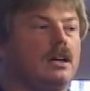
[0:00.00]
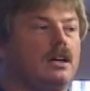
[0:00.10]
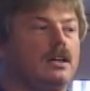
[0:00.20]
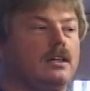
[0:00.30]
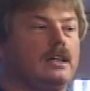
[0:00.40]

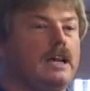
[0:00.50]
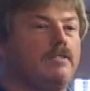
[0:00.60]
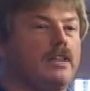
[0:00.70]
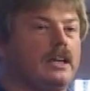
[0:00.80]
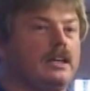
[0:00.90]

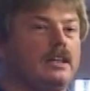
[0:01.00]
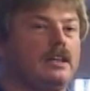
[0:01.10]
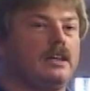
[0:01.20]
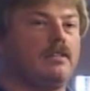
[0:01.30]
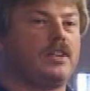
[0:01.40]
If the
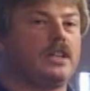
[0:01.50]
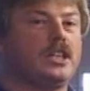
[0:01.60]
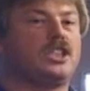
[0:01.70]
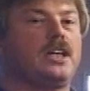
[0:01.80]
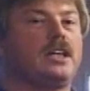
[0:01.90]

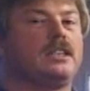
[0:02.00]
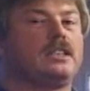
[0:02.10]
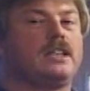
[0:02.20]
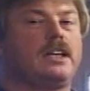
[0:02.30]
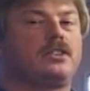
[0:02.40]
initiating
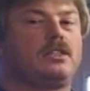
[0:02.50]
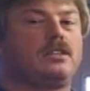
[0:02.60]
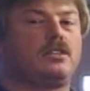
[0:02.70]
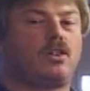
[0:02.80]
detector